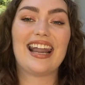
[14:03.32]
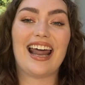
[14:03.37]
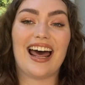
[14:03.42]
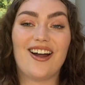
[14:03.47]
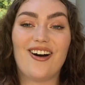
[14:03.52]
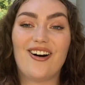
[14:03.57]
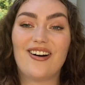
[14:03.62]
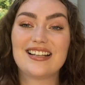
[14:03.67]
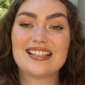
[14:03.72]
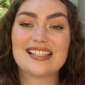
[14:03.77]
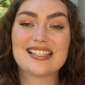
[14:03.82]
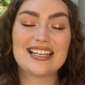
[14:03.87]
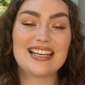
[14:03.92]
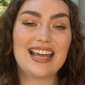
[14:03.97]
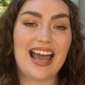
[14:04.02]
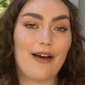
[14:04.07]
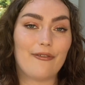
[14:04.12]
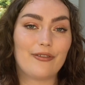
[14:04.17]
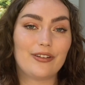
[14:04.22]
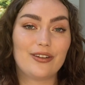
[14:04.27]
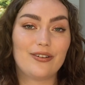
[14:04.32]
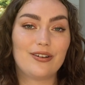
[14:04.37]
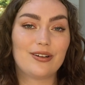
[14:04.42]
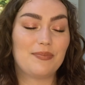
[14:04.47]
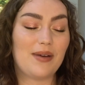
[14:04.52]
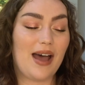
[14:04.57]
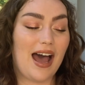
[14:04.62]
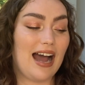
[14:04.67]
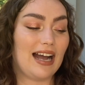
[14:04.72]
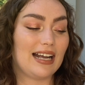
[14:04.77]
I honestly haven't
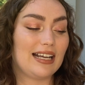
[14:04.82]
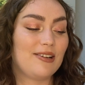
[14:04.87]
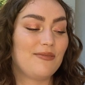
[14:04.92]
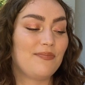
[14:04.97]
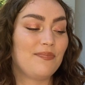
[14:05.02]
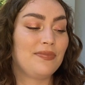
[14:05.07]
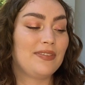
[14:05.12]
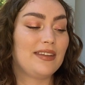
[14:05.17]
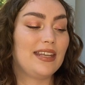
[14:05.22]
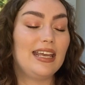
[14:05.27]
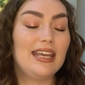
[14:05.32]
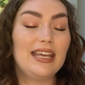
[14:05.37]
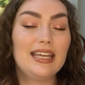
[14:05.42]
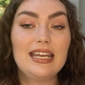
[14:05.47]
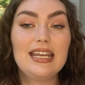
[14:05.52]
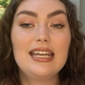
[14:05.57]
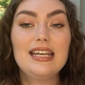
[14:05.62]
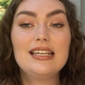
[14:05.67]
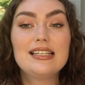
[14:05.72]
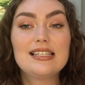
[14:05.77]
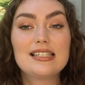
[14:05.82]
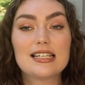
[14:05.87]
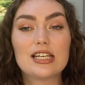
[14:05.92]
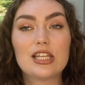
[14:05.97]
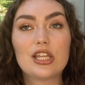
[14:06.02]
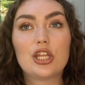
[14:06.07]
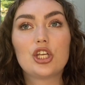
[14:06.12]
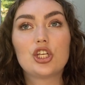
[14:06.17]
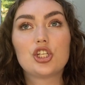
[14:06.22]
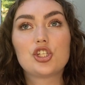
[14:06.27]
looked back. It is
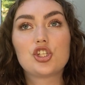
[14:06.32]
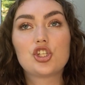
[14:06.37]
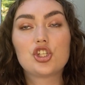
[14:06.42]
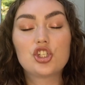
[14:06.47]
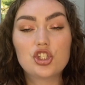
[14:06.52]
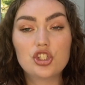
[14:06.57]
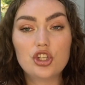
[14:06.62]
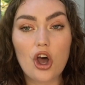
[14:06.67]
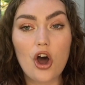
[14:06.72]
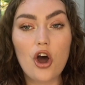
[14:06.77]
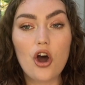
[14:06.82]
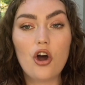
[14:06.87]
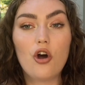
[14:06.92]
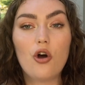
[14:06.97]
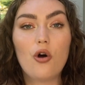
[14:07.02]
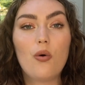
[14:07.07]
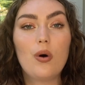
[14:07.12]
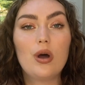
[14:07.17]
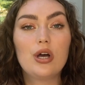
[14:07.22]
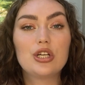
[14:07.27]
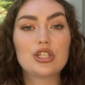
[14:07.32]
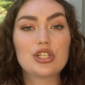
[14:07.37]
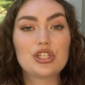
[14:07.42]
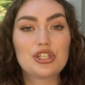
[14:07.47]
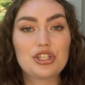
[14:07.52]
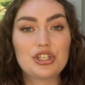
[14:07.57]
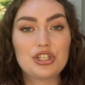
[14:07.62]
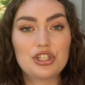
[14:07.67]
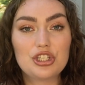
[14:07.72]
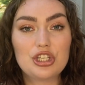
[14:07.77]
so
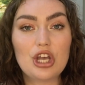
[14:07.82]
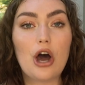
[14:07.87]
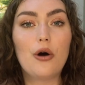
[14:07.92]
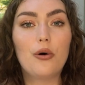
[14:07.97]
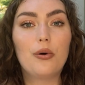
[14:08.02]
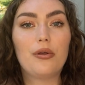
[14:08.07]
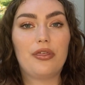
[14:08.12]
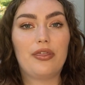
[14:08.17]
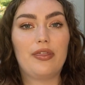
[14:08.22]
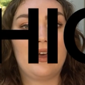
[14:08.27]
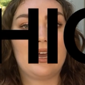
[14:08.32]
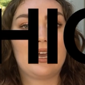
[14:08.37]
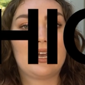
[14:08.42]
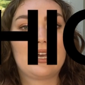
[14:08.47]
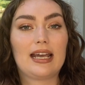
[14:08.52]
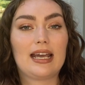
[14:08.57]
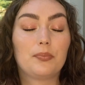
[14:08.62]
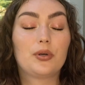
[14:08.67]
thick.